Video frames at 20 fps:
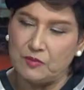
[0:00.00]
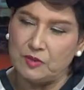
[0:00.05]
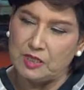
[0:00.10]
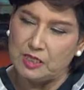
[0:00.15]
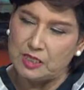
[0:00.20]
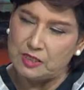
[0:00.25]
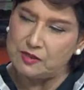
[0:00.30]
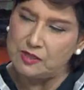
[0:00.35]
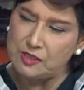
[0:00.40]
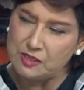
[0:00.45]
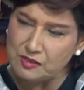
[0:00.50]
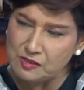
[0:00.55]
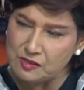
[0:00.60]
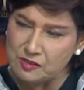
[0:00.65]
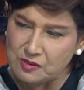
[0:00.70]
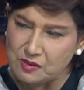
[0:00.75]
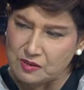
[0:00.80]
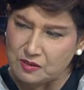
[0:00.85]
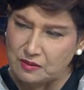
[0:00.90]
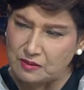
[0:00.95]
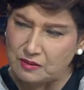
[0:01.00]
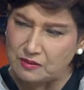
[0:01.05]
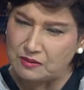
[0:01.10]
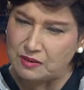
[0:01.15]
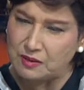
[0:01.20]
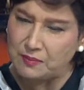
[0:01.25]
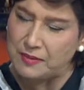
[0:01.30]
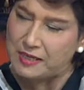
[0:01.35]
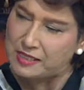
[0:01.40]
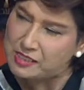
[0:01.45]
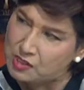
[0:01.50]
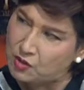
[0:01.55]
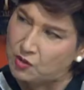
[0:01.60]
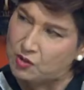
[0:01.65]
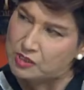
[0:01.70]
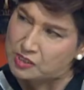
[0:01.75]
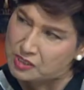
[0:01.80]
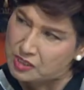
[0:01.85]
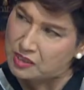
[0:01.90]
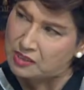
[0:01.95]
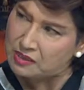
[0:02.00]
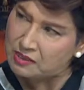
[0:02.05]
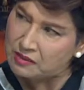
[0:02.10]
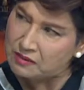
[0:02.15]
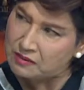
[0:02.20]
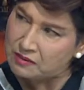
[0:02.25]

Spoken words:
this is the major concern